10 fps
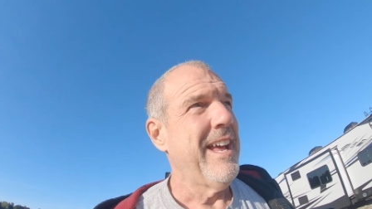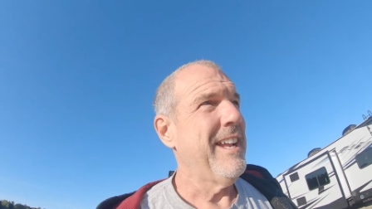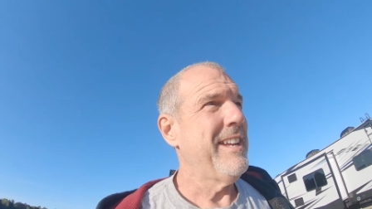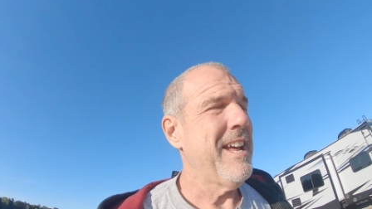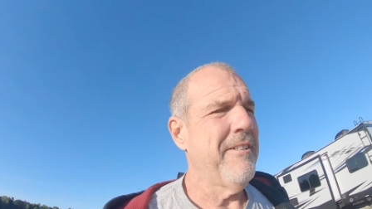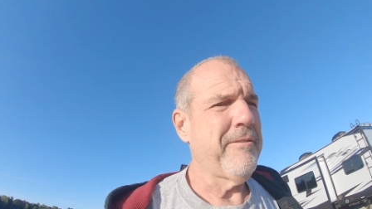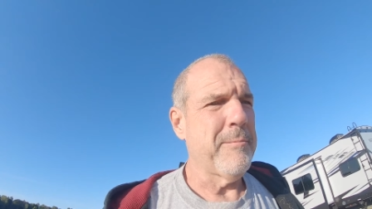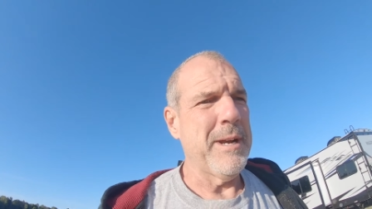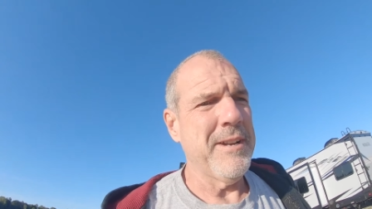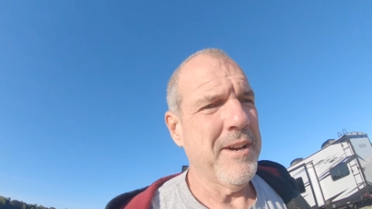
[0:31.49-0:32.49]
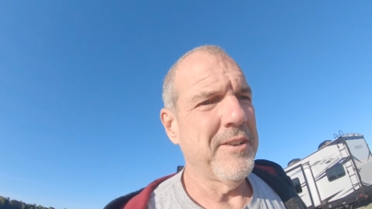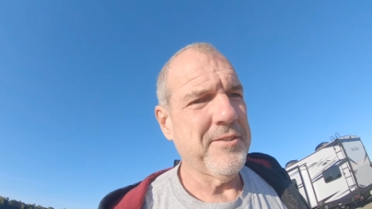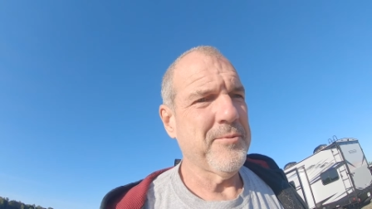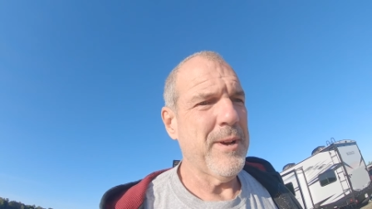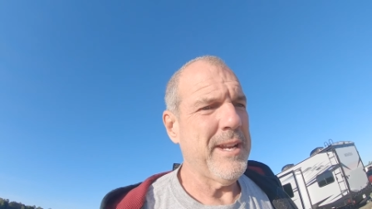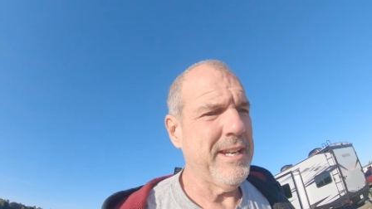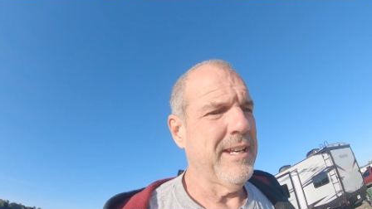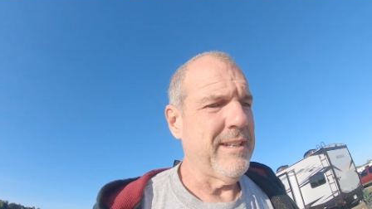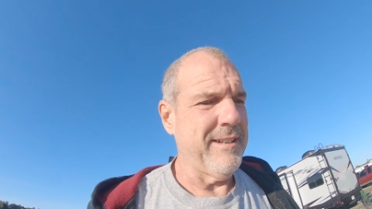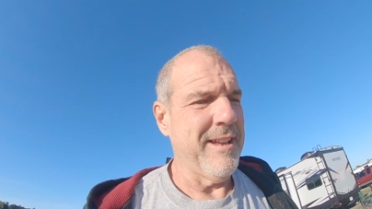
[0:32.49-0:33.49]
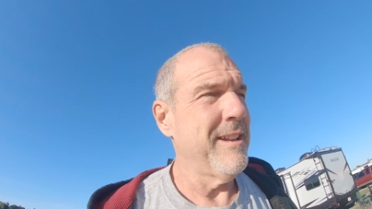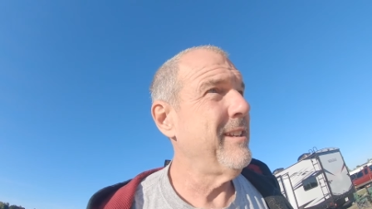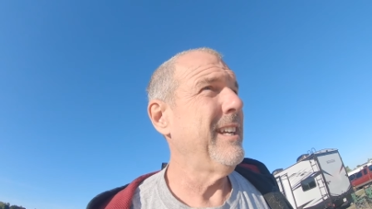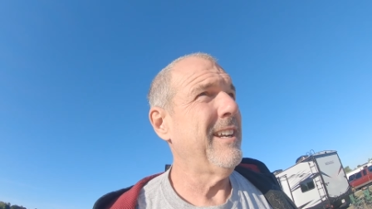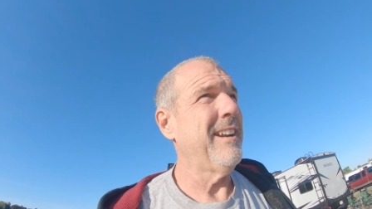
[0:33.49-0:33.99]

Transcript: heading down for my daughter's wedding and needed